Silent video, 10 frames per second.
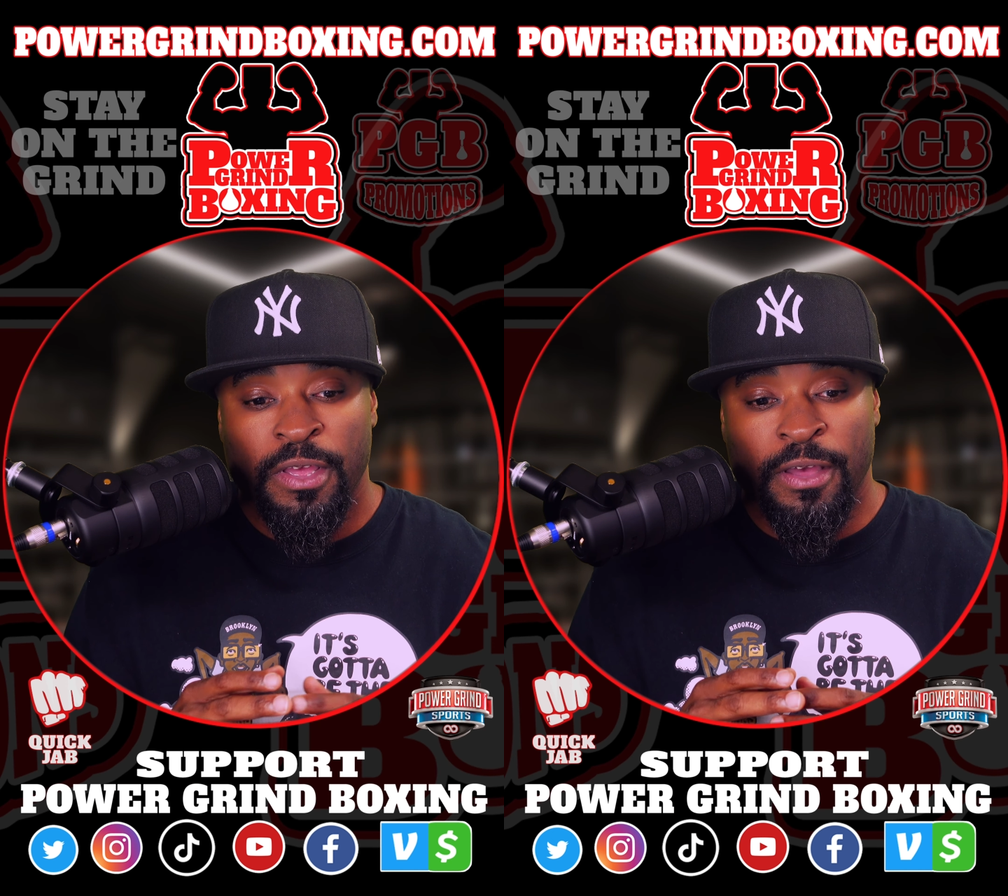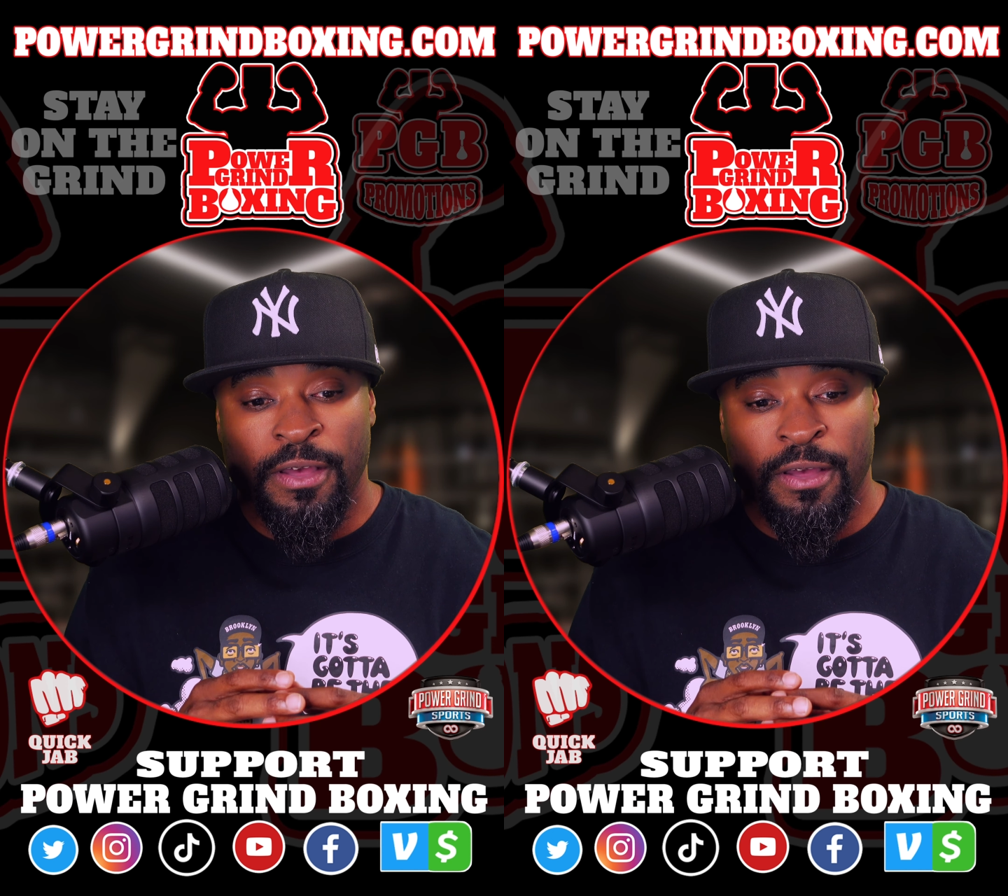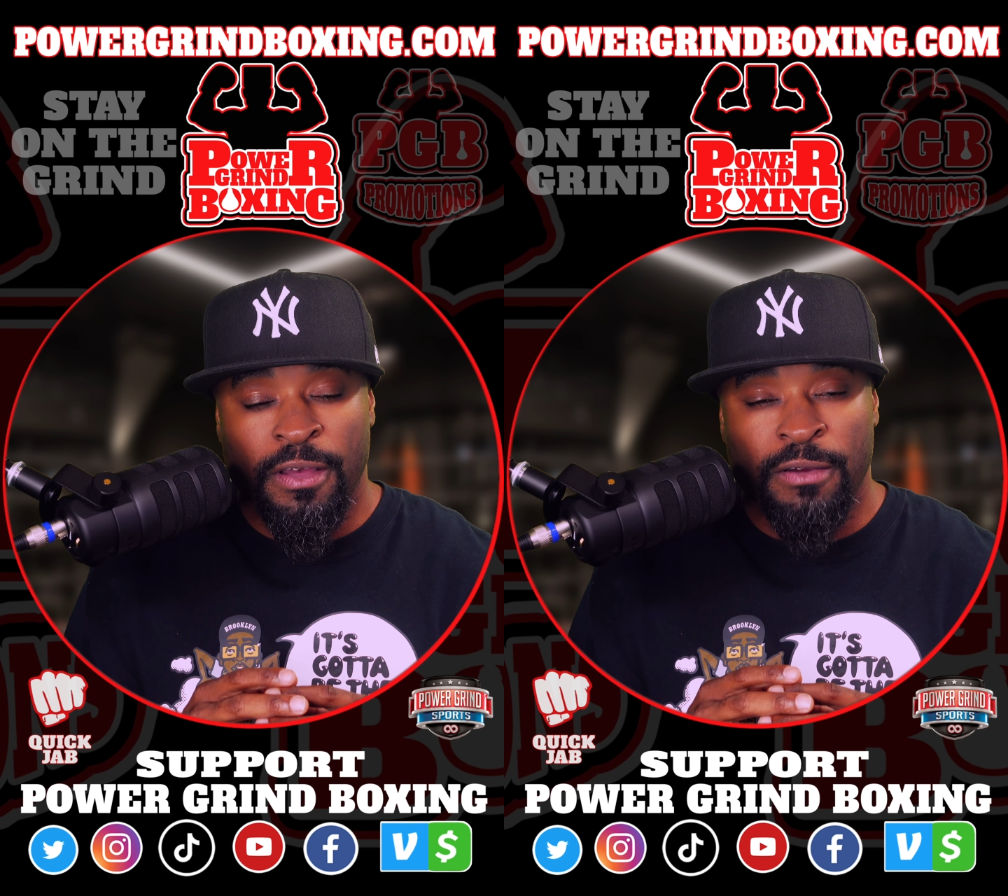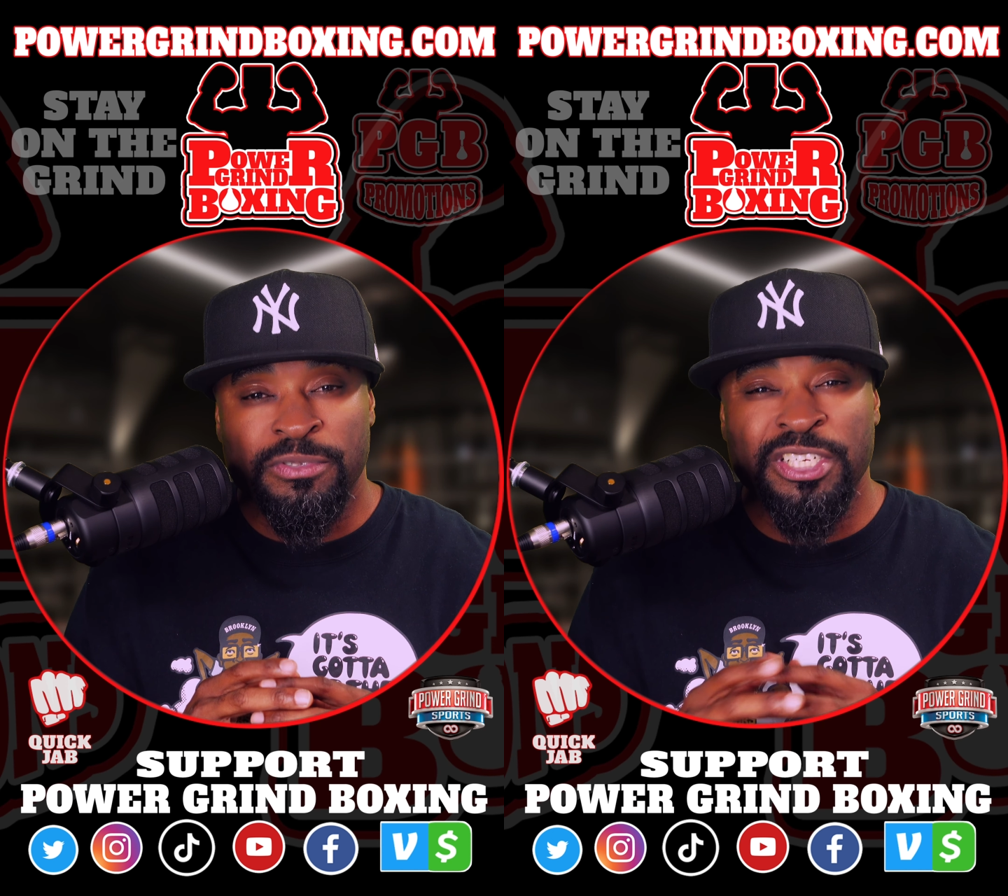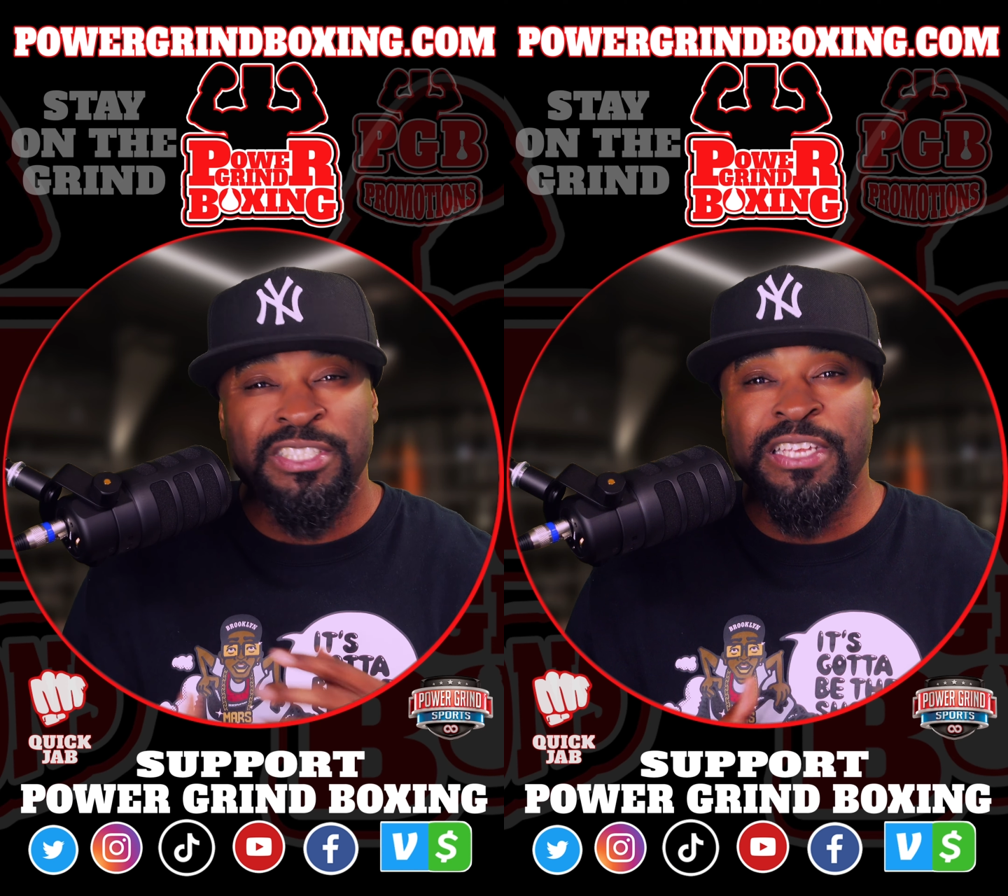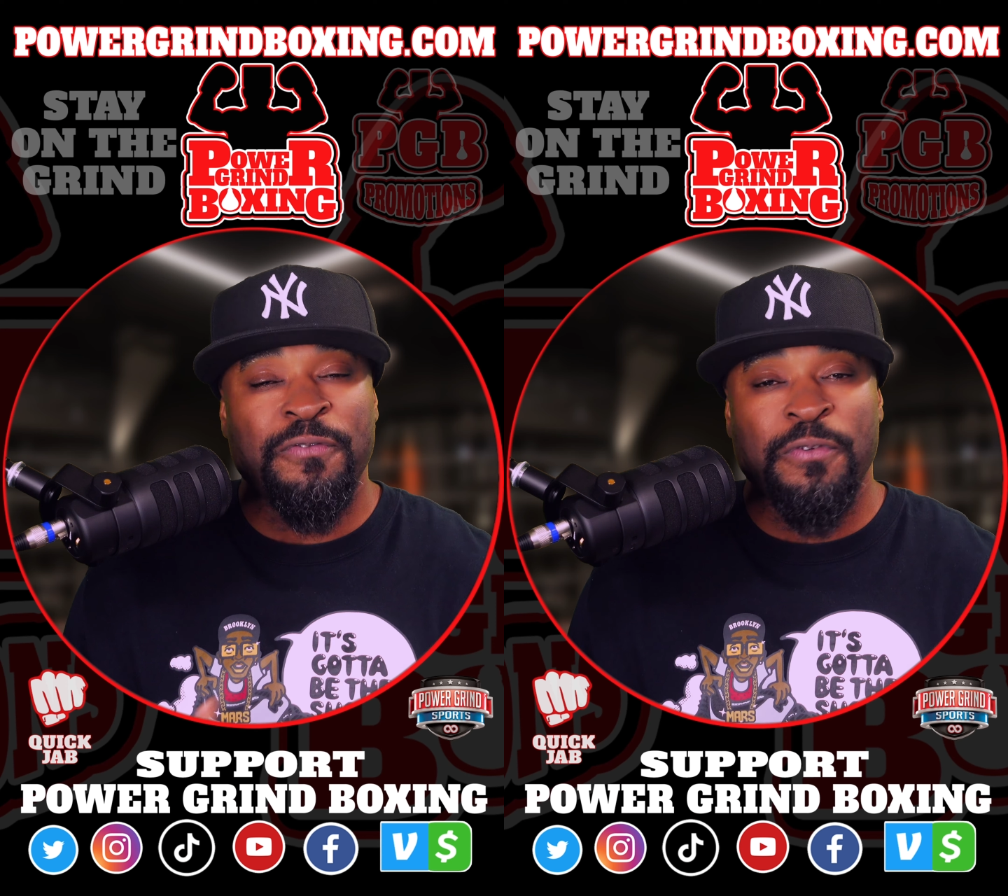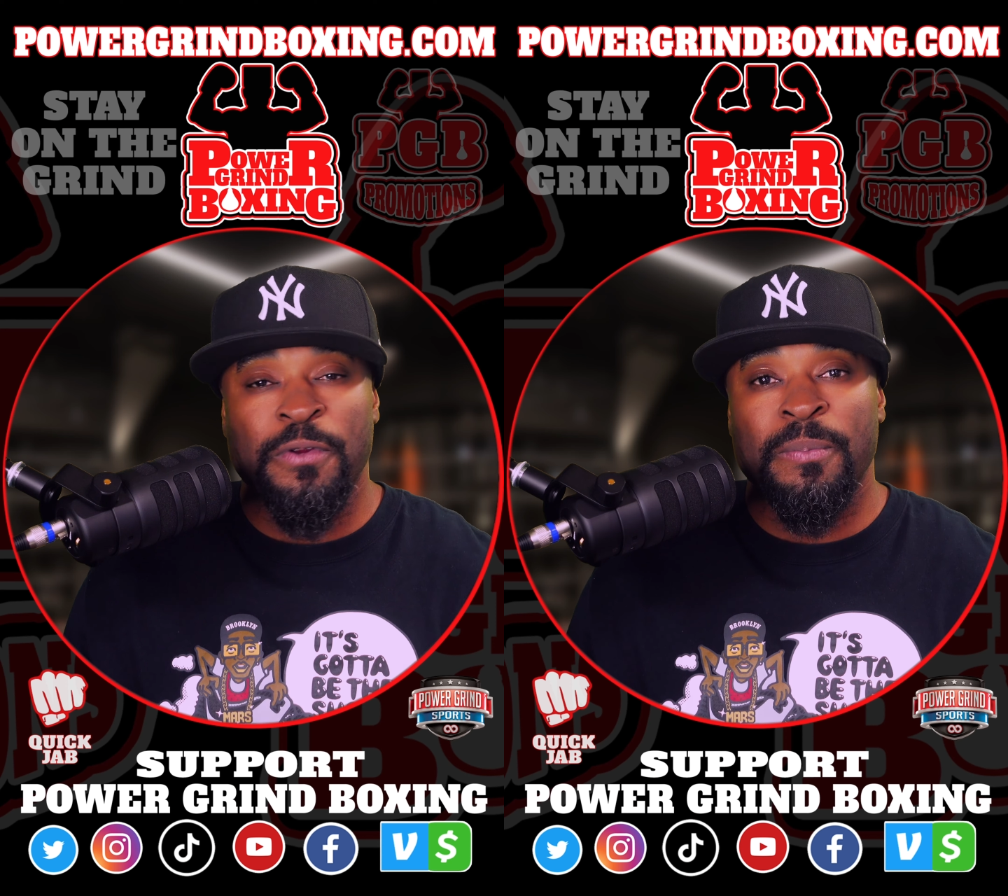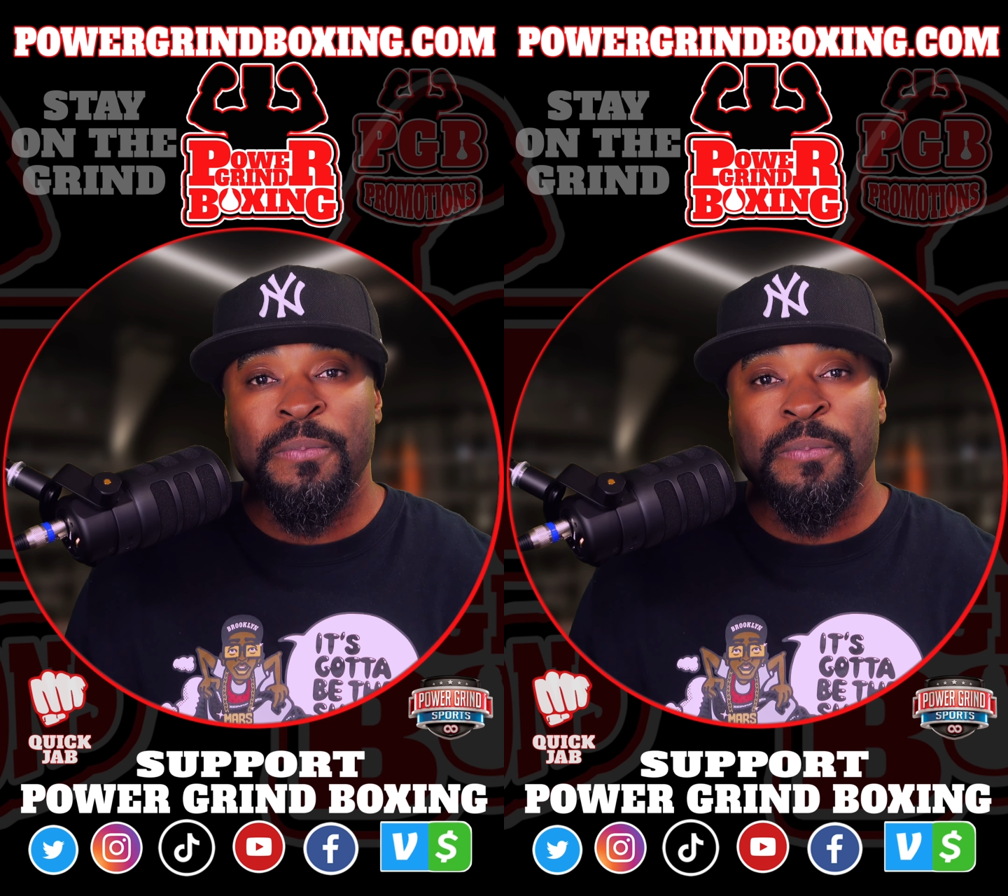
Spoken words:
on just different